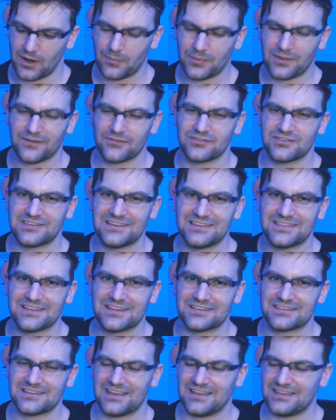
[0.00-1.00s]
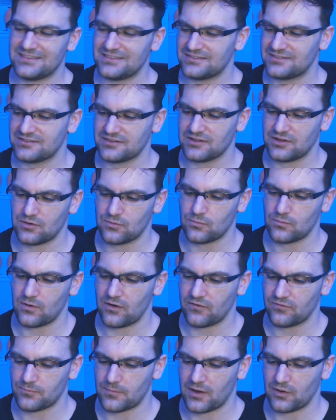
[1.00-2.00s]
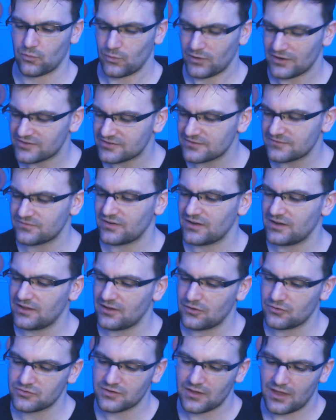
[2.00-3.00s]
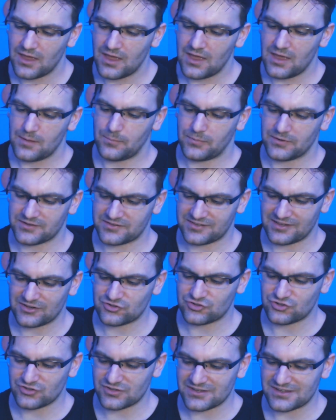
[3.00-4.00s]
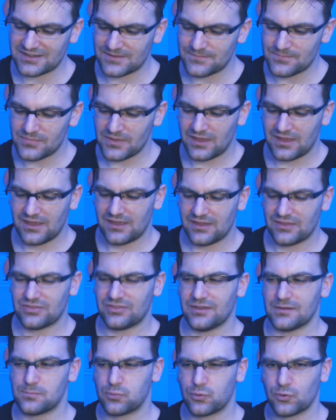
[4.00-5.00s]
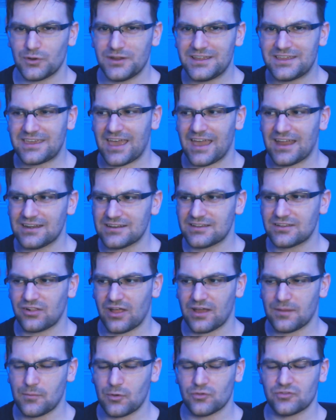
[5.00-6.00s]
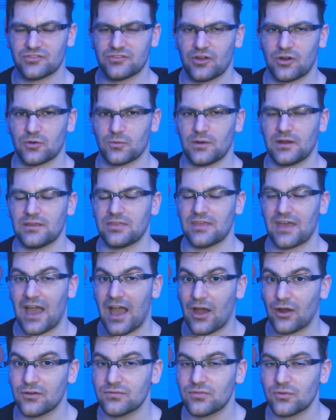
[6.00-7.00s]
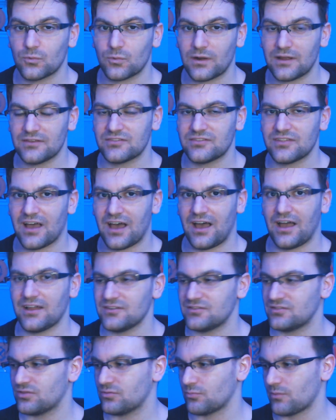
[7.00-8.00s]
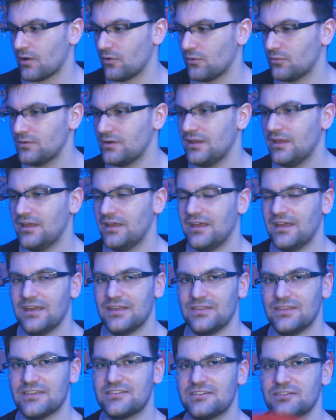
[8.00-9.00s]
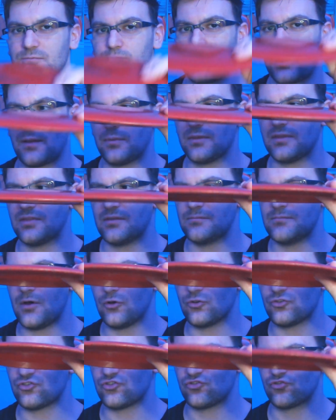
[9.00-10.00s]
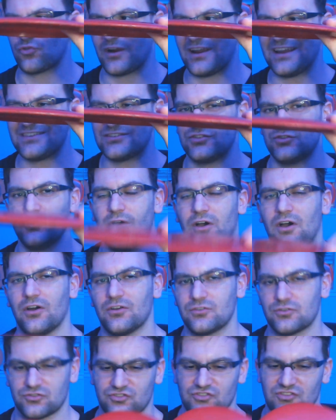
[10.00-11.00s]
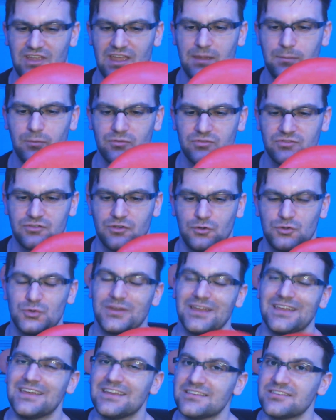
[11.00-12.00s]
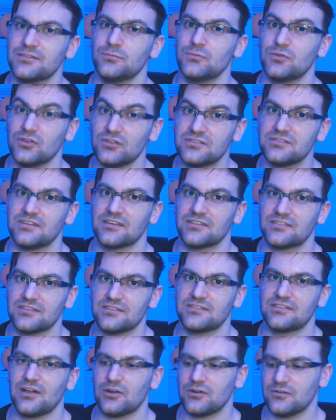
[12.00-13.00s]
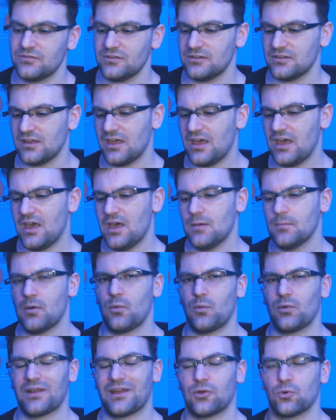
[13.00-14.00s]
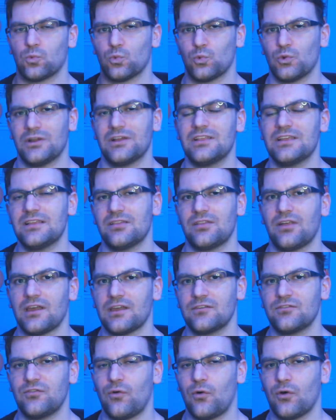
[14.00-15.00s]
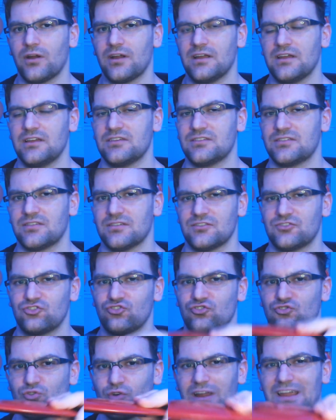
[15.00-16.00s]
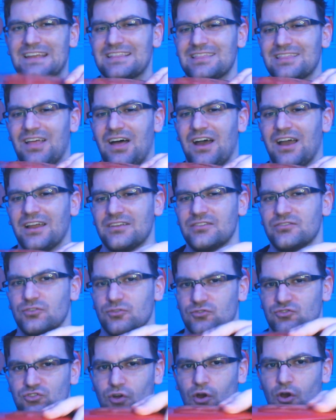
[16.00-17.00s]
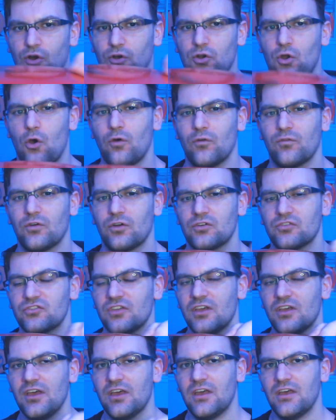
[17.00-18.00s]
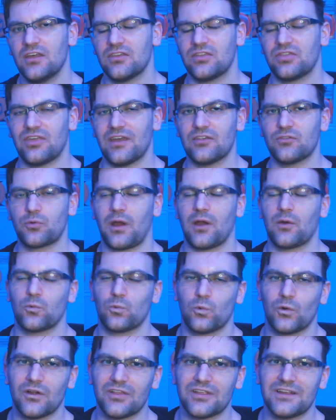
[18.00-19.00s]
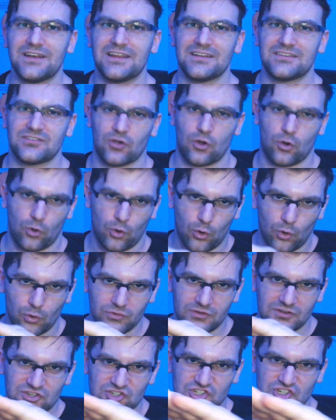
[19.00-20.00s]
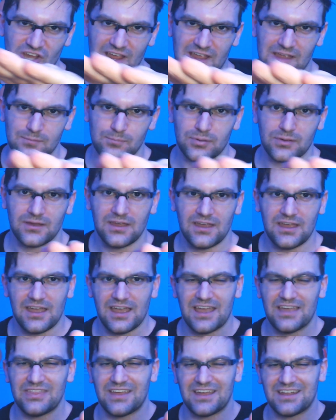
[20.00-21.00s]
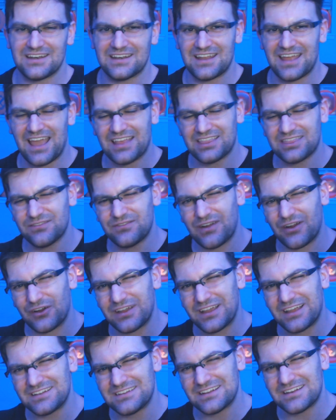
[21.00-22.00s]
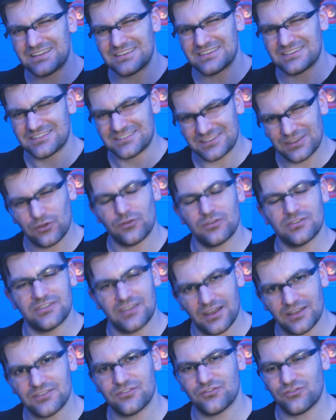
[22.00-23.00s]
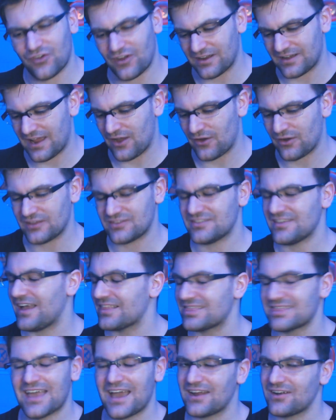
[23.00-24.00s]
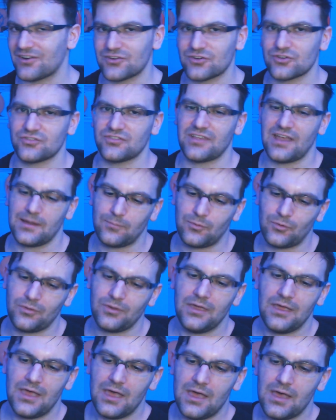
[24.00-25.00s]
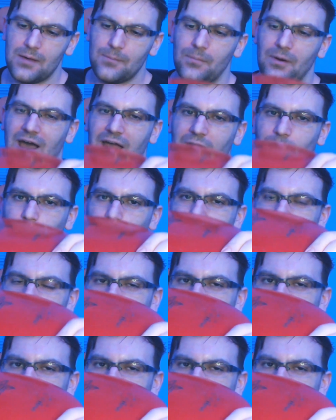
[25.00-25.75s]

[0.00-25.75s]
have seen this in some of my recent videos, but essentially the Preken Wraith, out of the wraiths I've thrown, this is probably the most straight to understable, so you can get some good distance out of it, but what I really like for it is straight lines or turnovers, things where I really need it to hold a shape. And then at the very end, it still does fight out. It's not that understable, but I really like